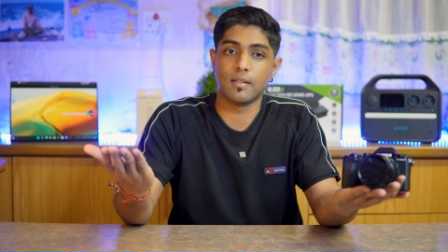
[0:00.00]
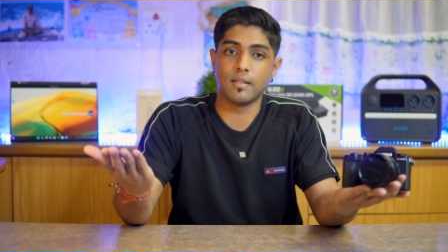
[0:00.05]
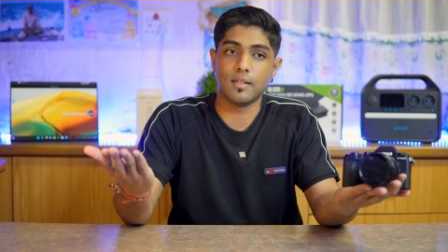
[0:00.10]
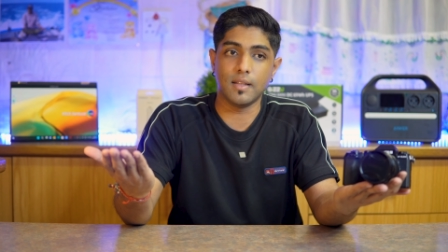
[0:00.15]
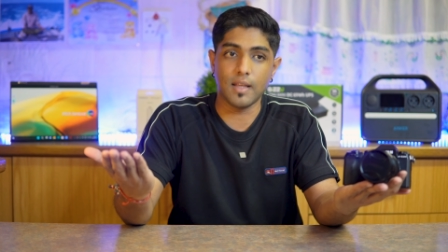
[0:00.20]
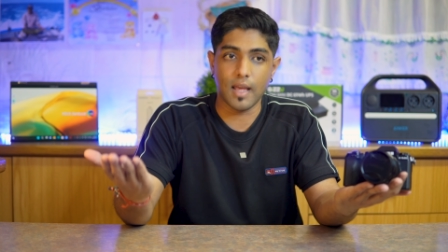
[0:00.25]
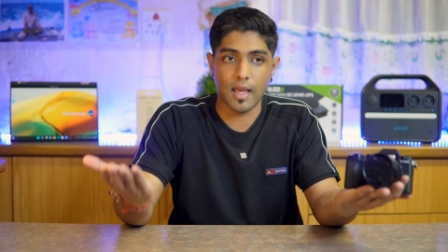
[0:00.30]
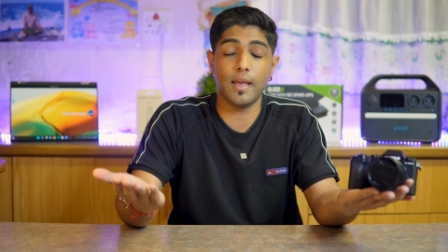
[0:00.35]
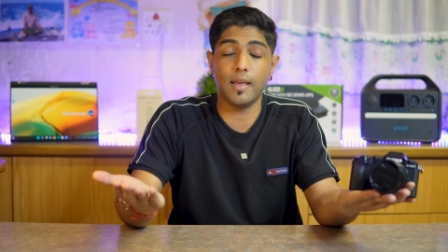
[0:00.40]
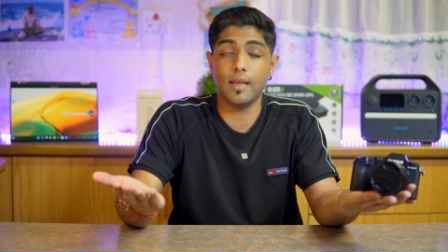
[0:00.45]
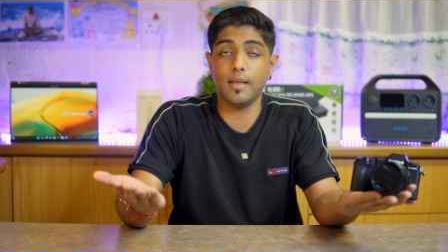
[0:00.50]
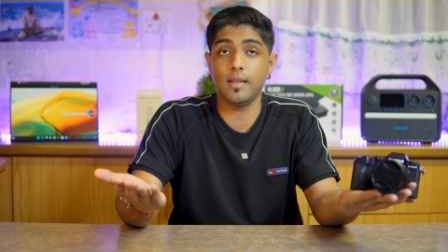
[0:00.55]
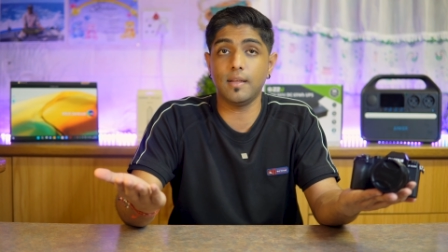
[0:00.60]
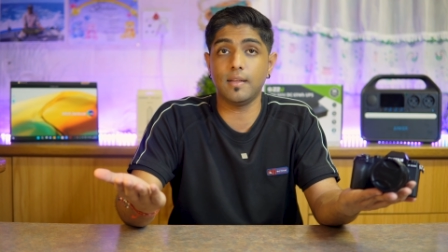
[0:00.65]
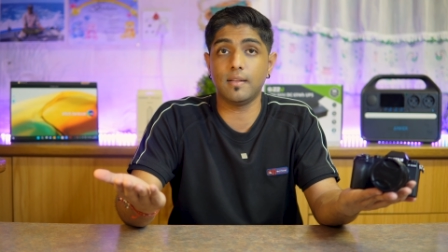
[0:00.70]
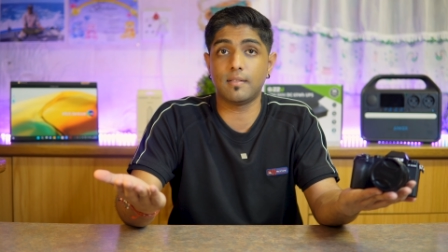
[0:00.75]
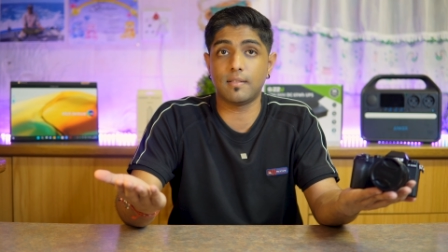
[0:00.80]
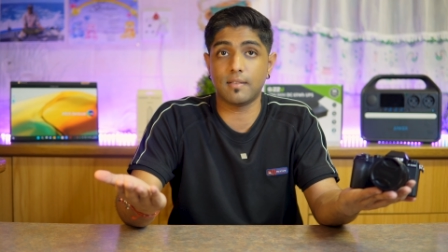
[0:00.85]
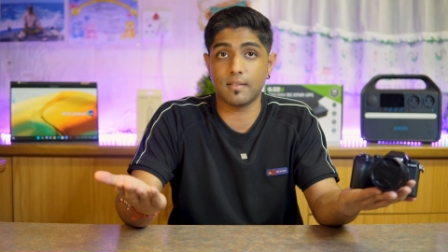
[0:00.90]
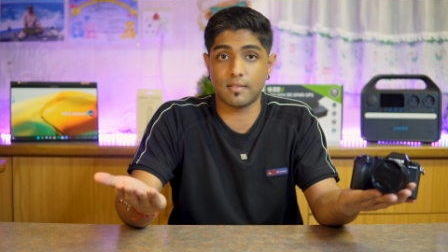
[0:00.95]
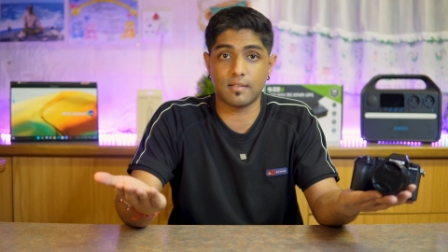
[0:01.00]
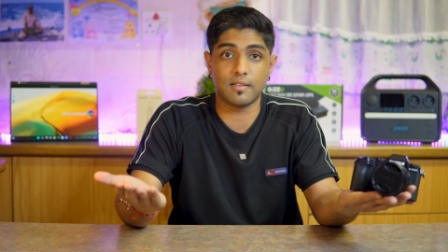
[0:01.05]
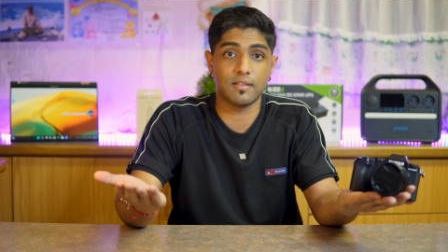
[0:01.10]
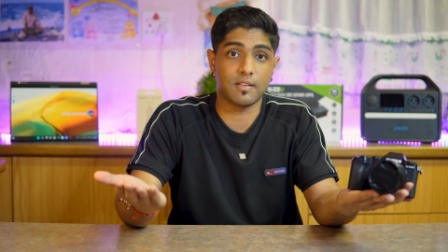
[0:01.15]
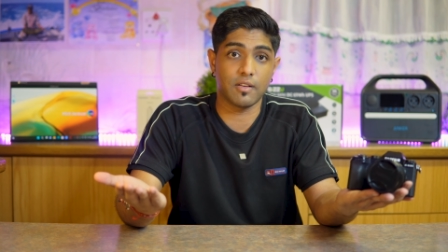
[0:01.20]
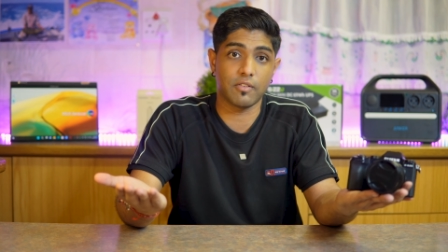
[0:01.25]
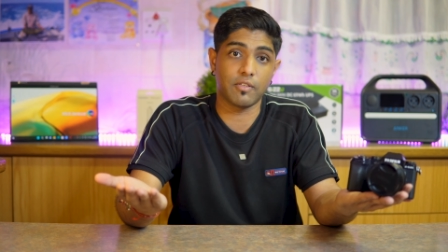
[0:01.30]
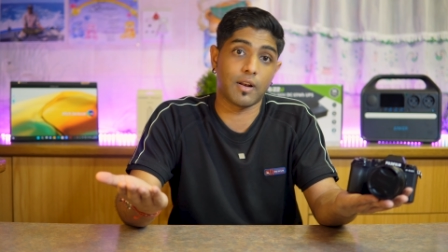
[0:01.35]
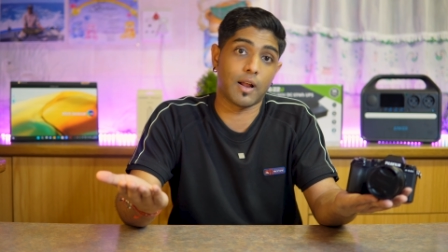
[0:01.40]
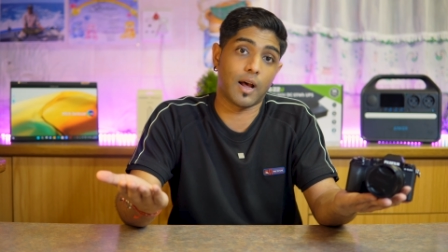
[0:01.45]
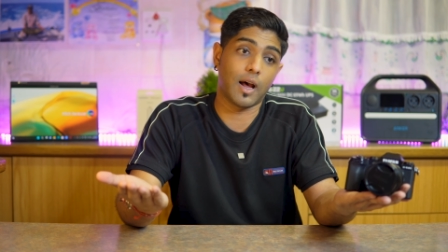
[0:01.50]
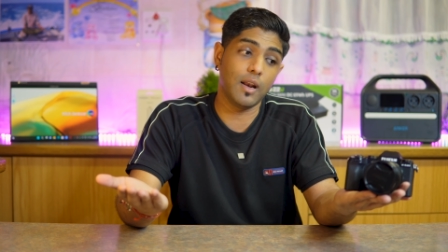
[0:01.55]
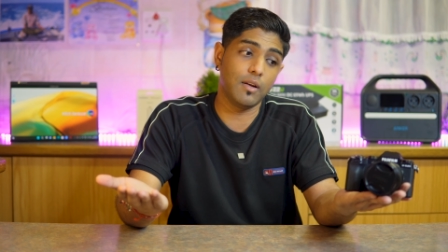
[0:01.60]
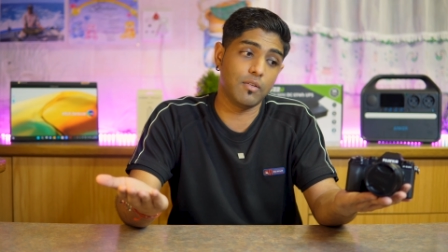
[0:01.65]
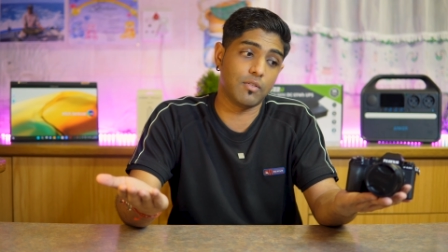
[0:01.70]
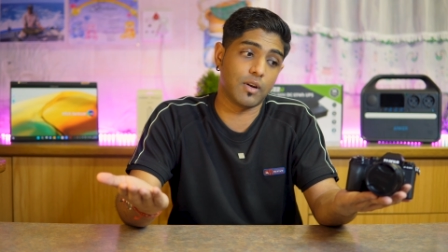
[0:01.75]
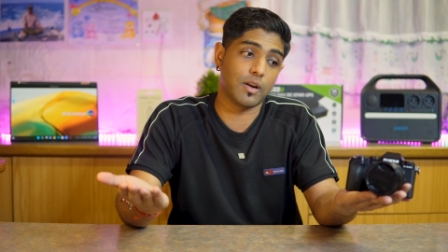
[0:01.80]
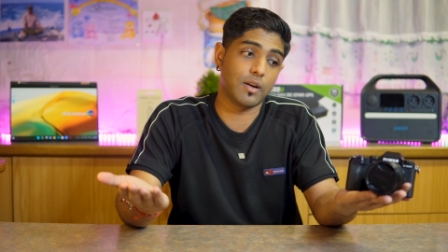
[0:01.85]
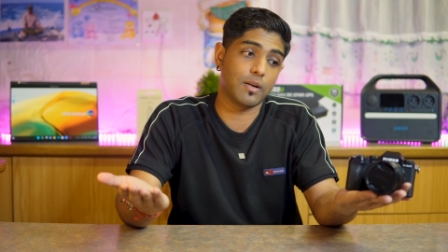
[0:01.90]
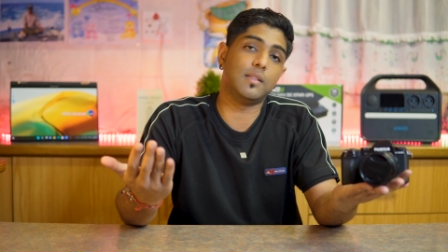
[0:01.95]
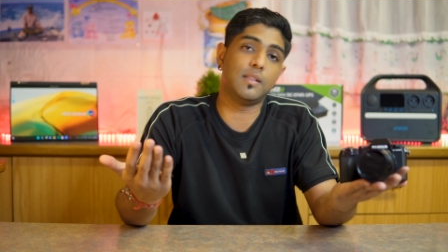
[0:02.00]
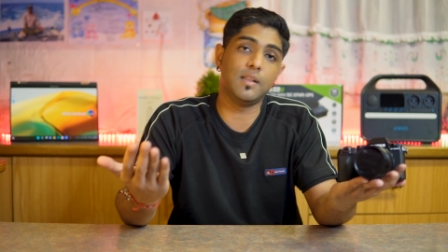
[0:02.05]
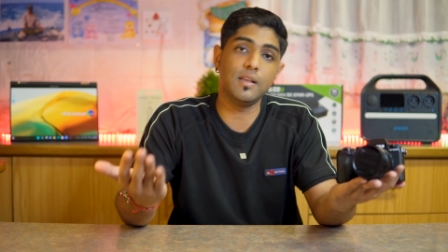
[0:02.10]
the A6700.